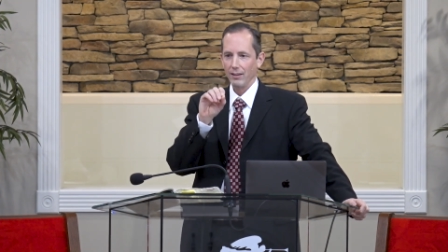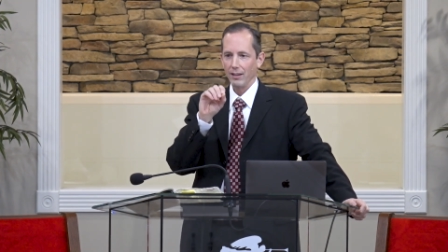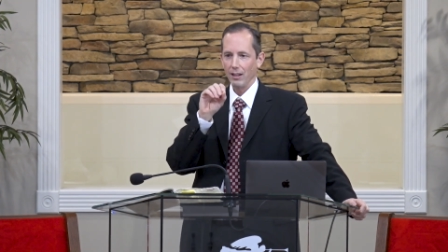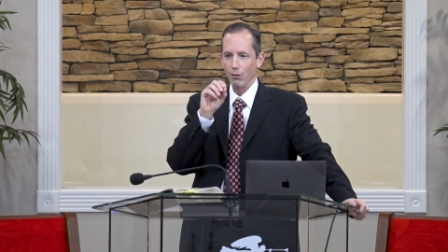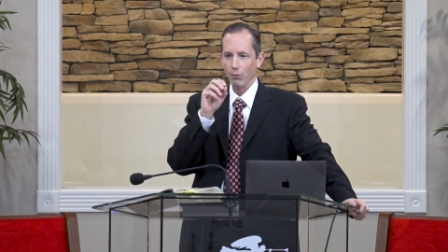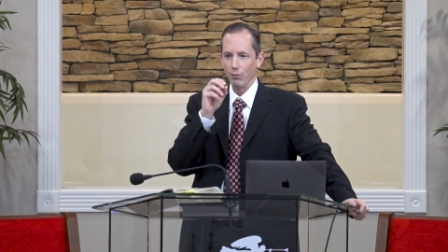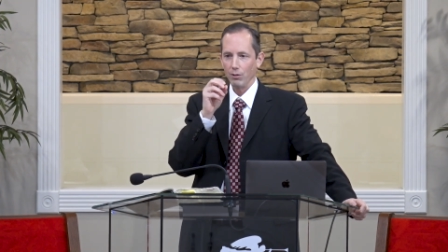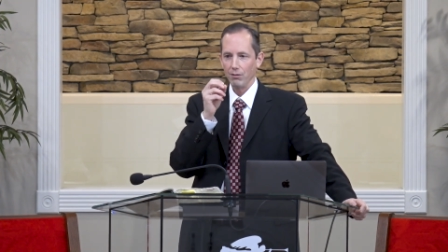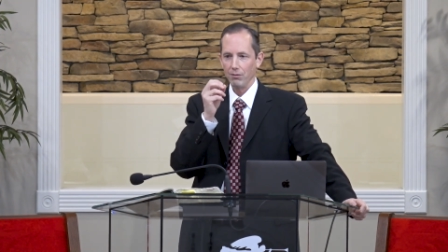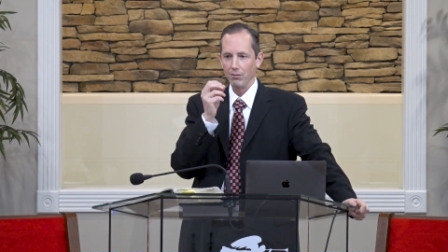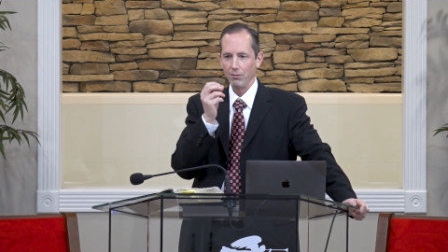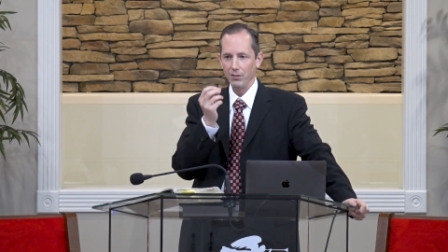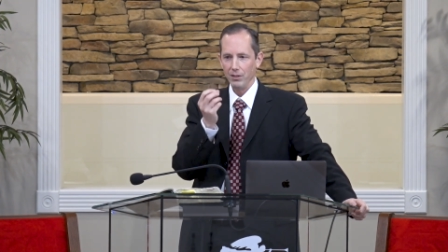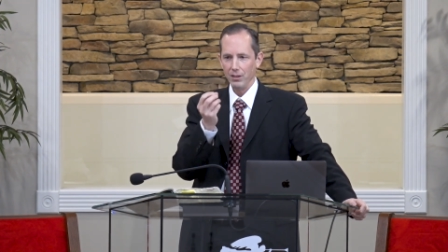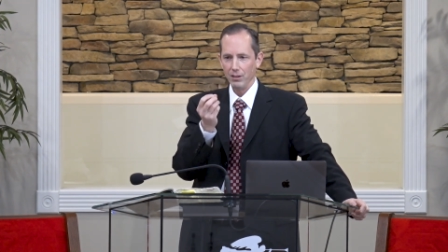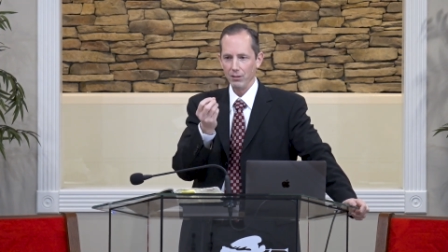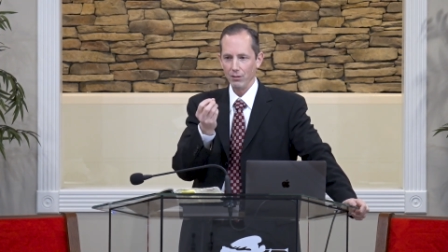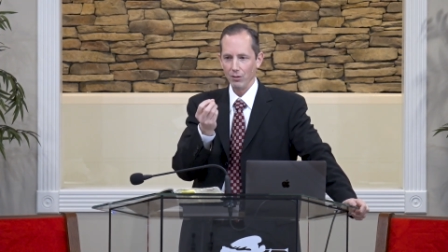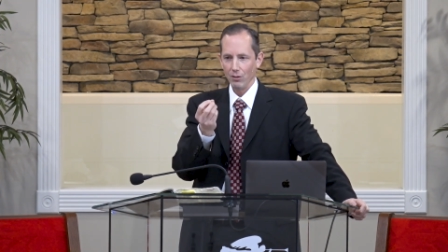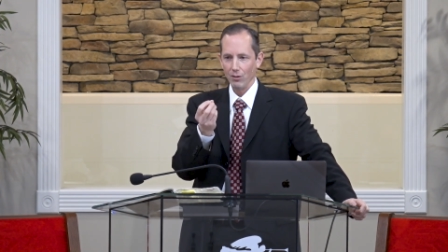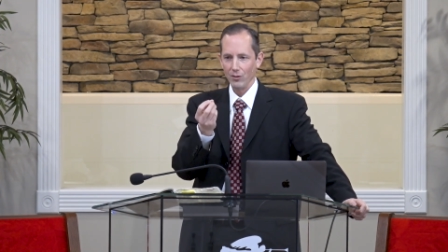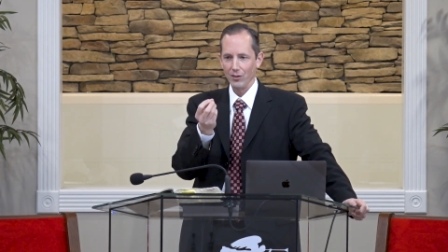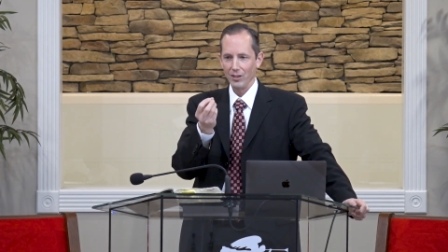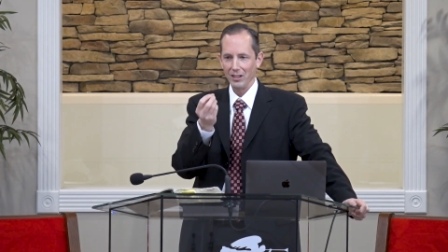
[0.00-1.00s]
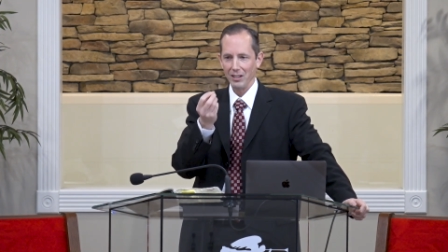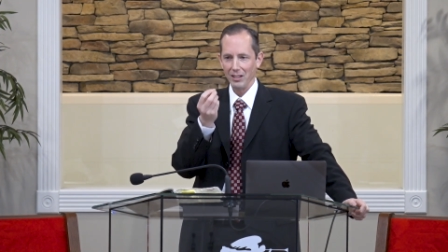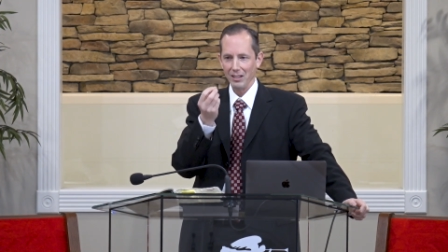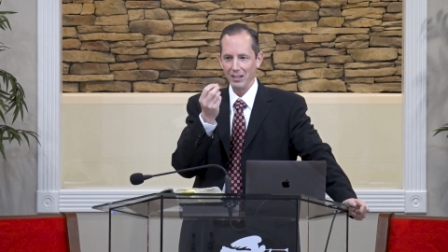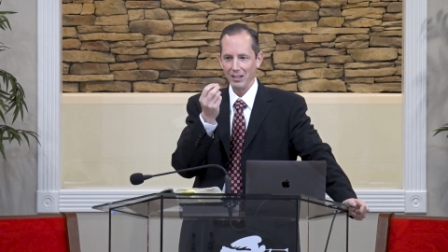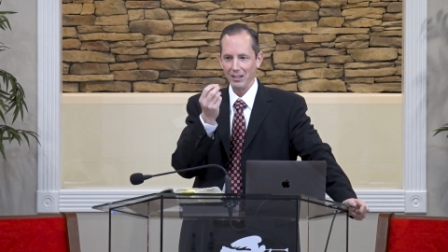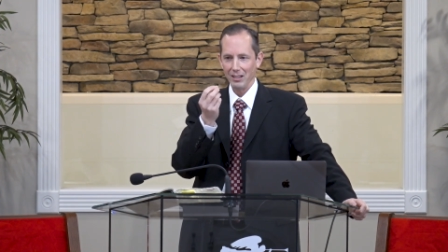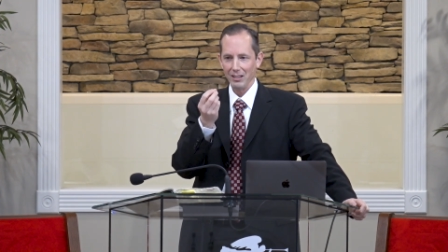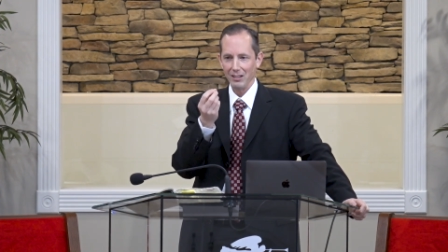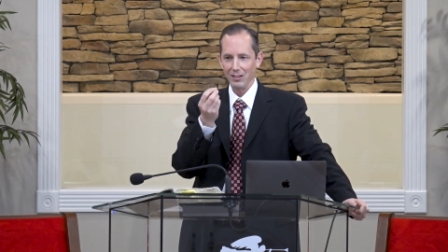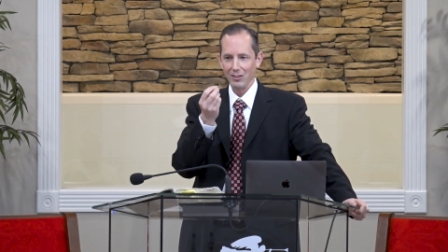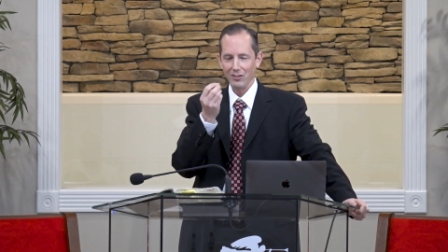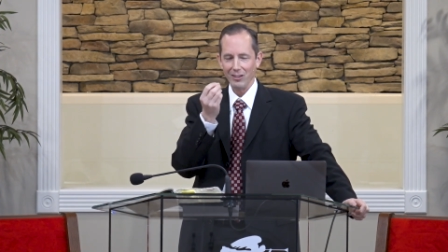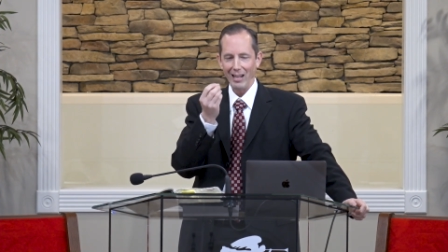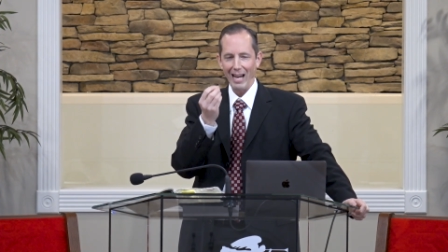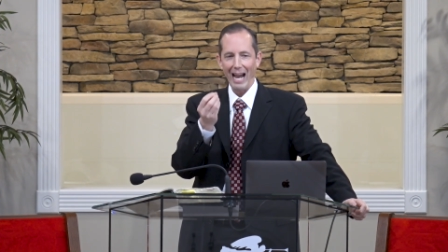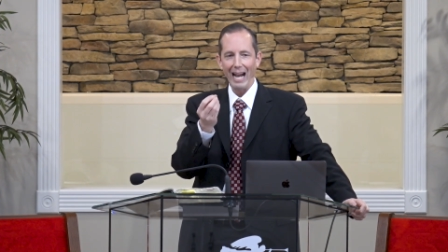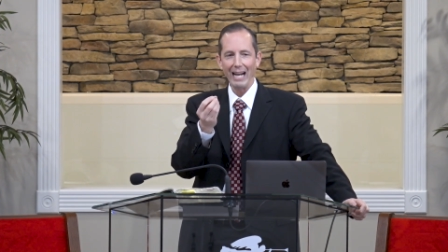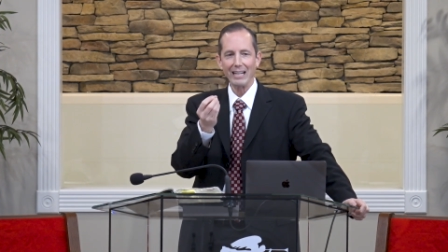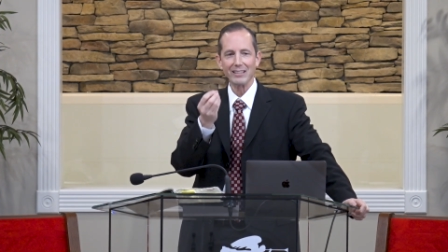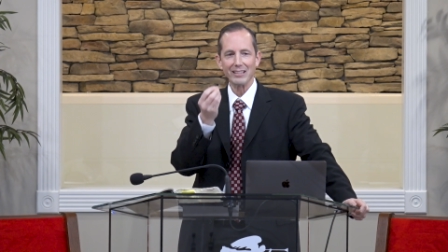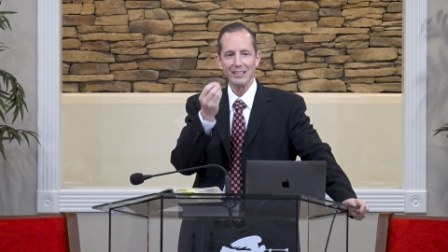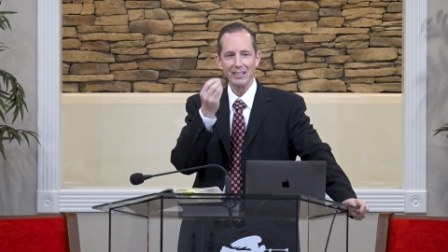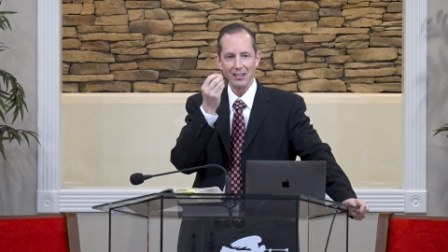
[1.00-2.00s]
that reveal that it is
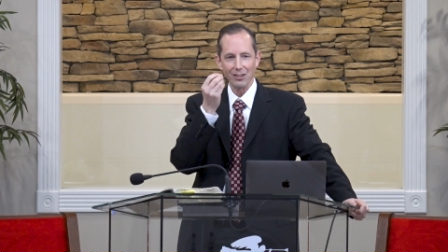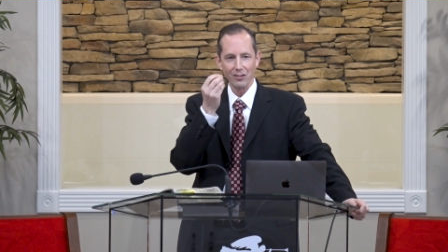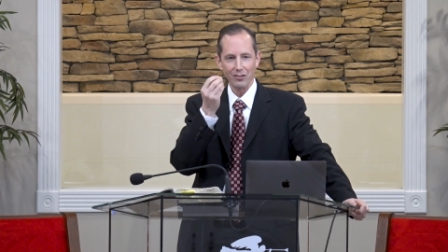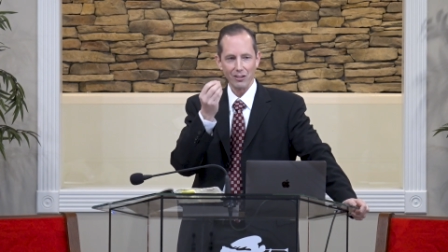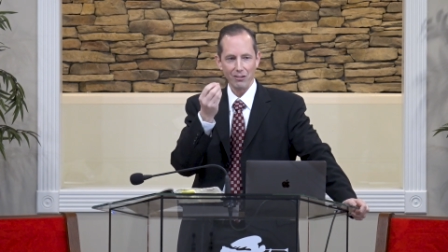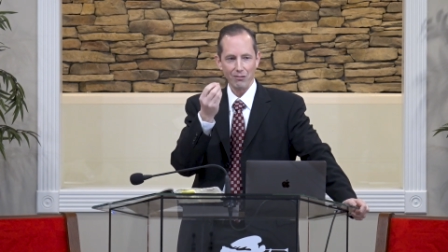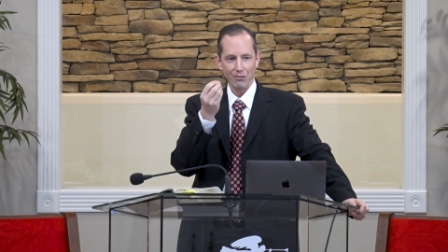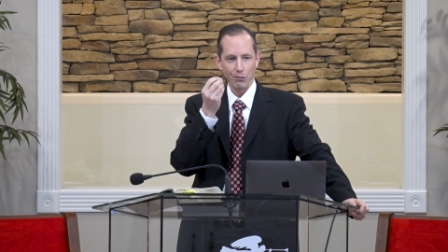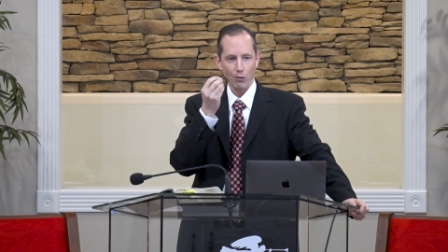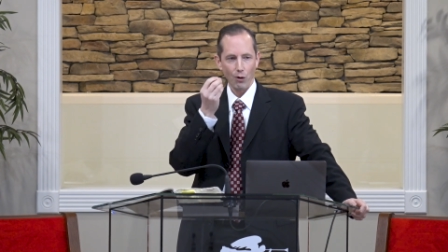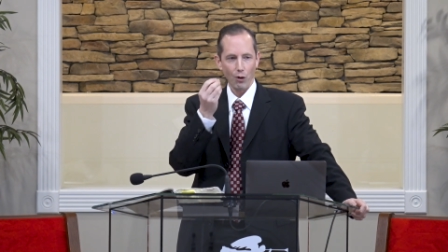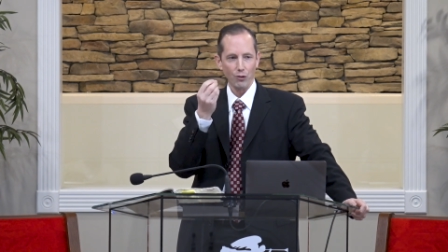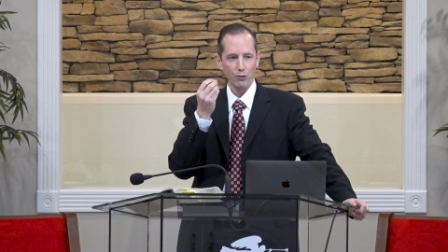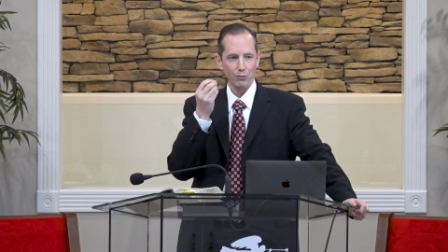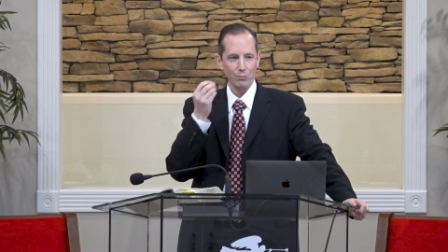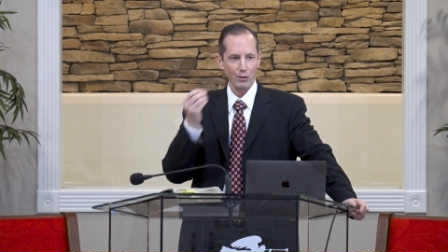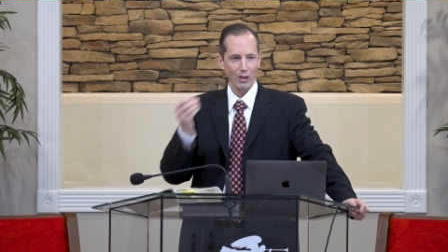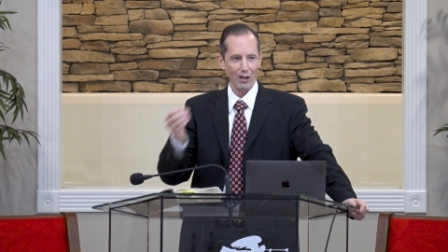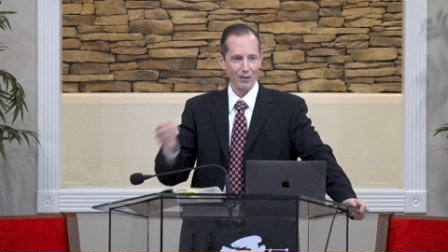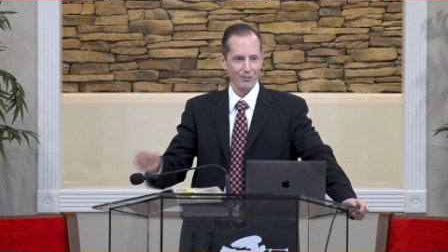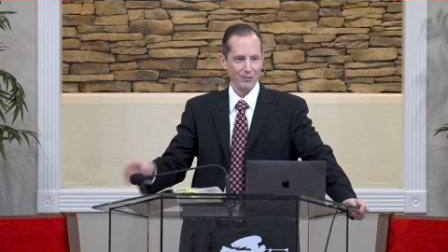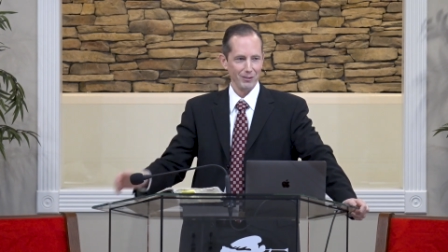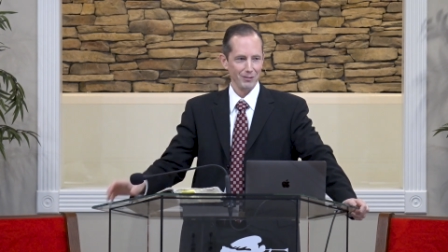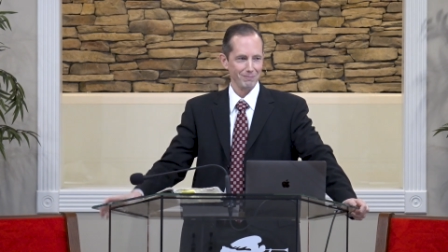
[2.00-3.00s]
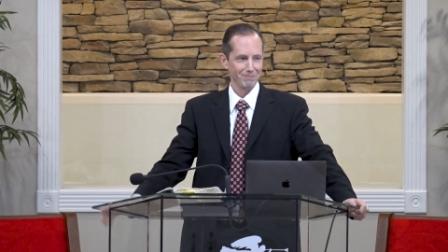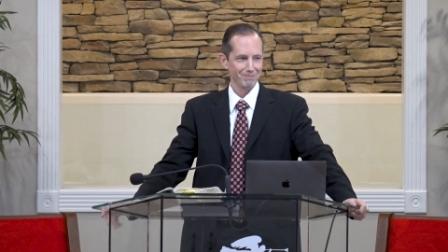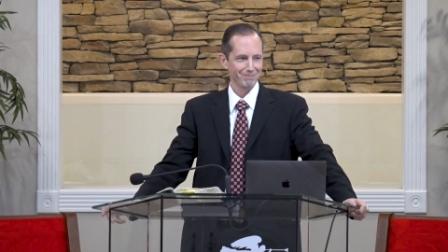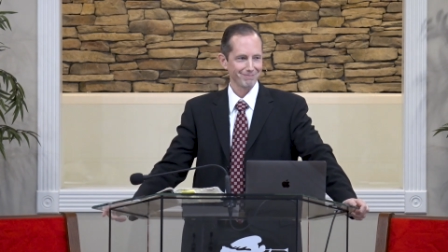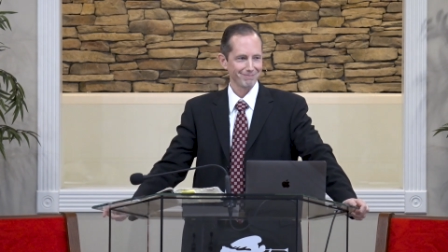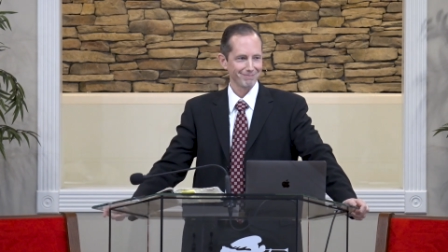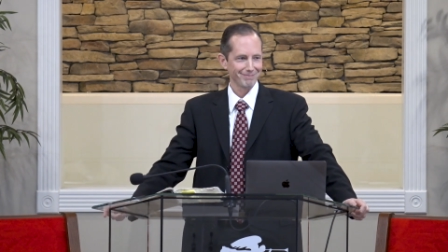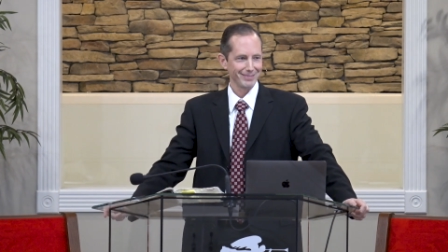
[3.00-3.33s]
acting as a false prophet.